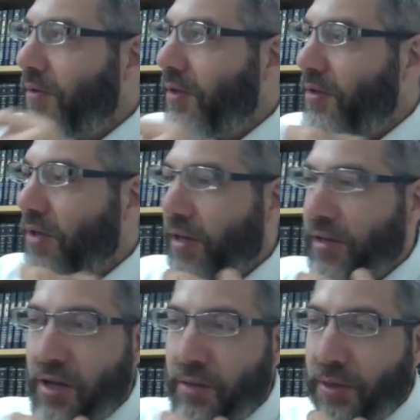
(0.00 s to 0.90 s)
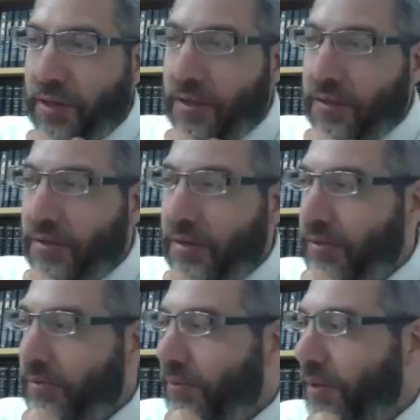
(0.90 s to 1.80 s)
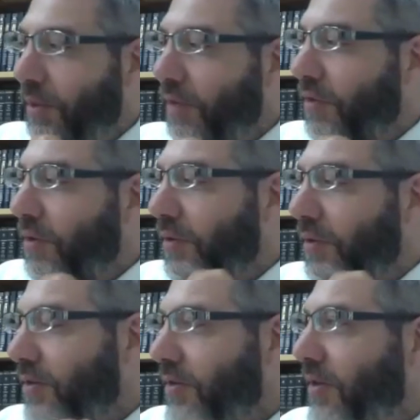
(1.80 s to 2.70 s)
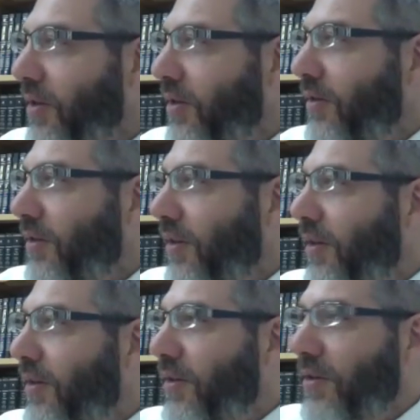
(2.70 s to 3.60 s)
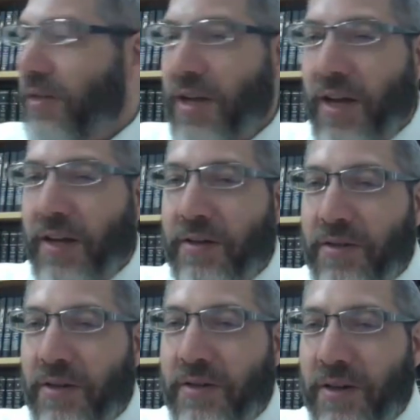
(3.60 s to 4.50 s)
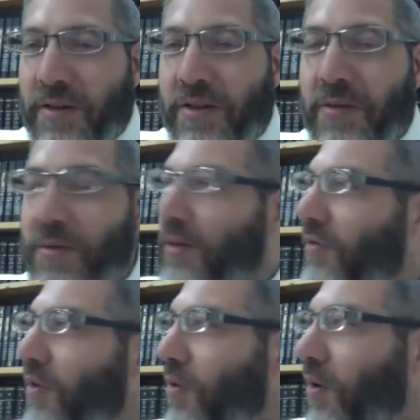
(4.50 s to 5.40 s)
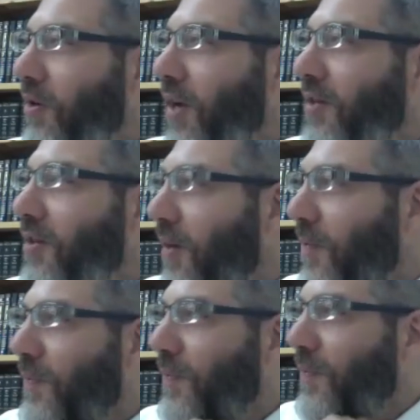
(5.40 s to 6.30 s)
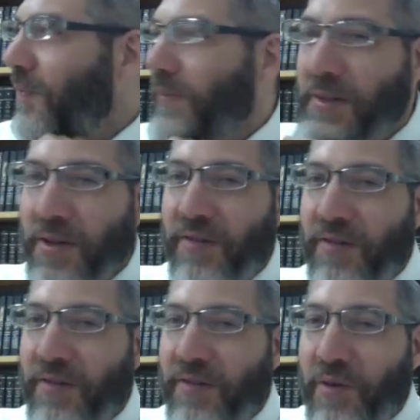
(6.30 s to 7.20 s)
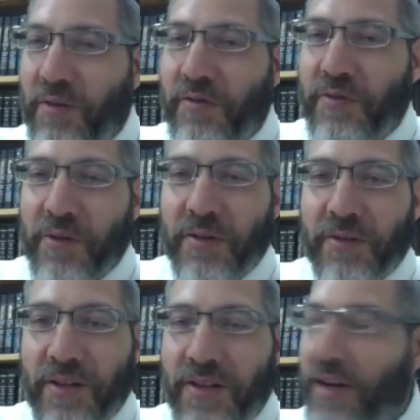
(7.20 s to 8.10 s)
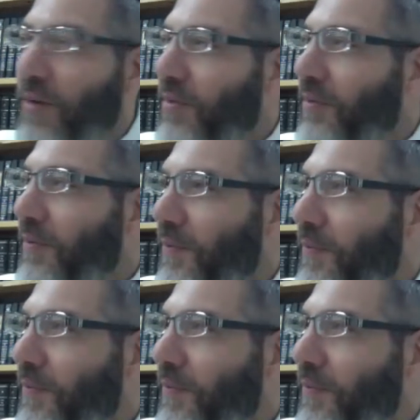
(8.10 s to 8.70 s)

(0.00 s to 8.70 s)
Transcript: It's not going to tolerate this. You know, we vote and it doesn't. There's a guy who says, yeah, see what? Vote harder next time. See all that voting you voted for. Didn't that help?